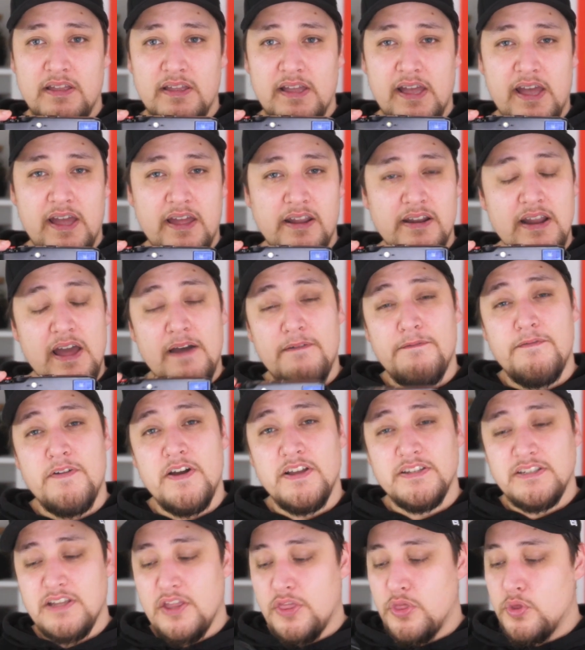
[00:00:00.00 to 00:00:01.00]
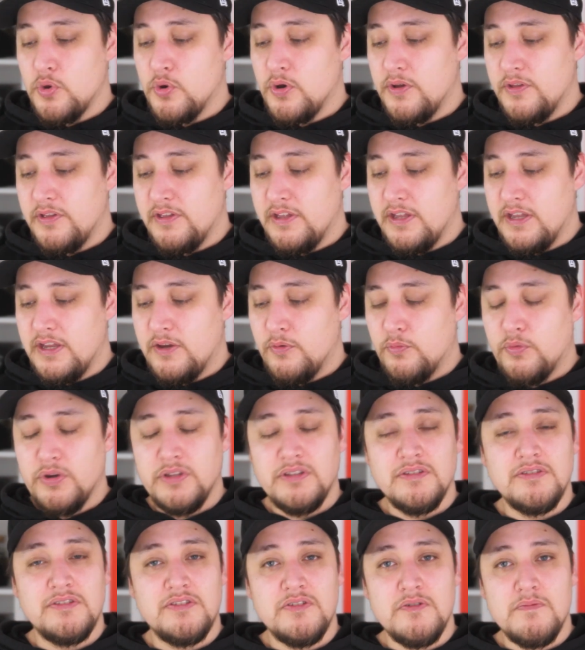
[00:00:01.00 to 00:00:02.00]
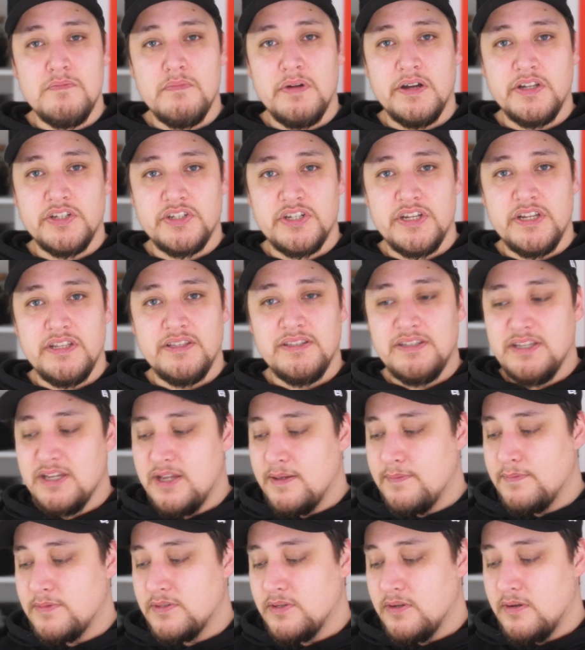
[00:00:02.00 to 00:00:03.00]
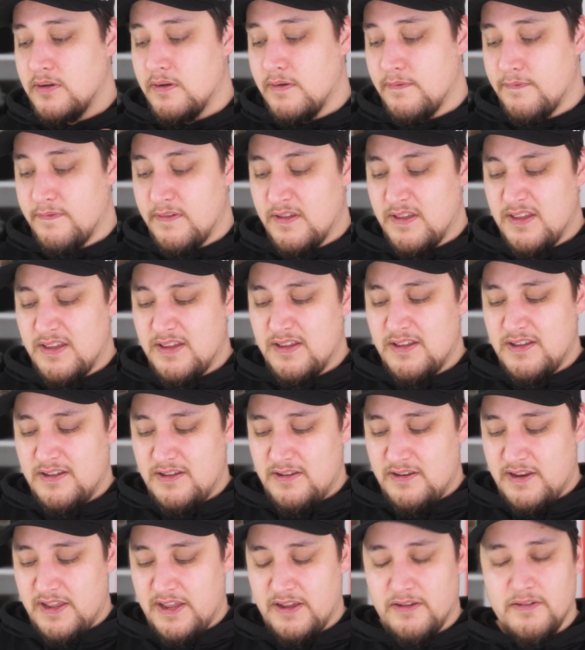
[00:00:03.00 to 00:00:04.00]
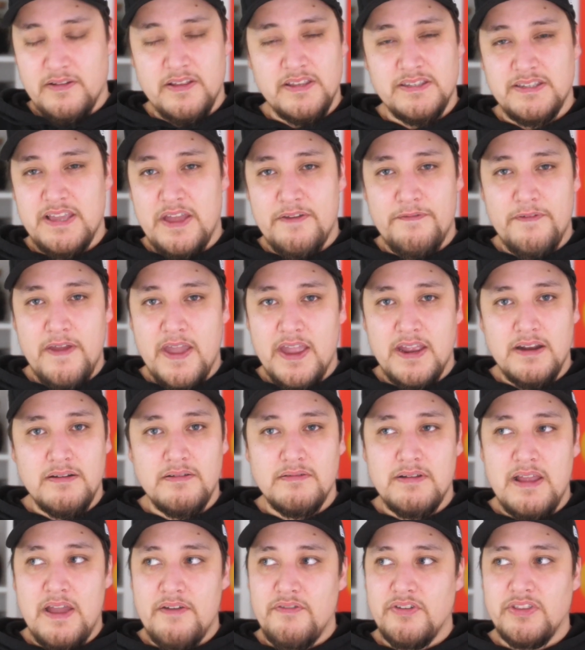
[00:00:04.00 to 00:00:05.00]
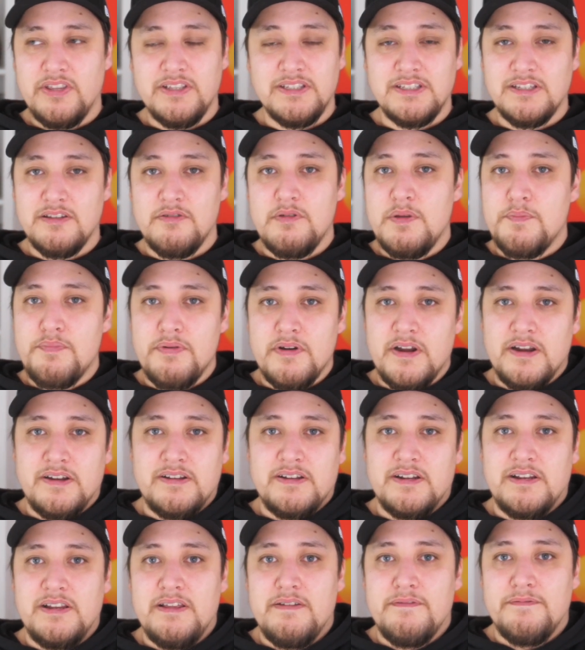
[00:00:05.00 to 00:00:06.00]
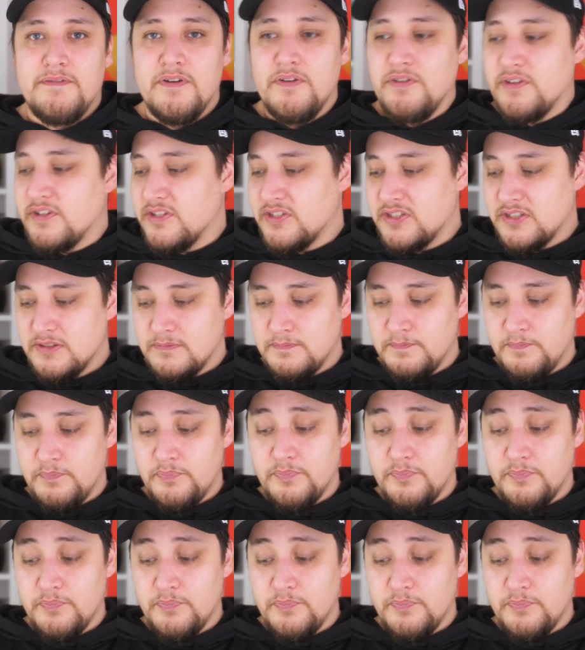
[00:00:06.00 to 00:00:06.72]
And at first I thought it wouldn't do much in terms of like, it's f8, everything's gonna be practically in focus.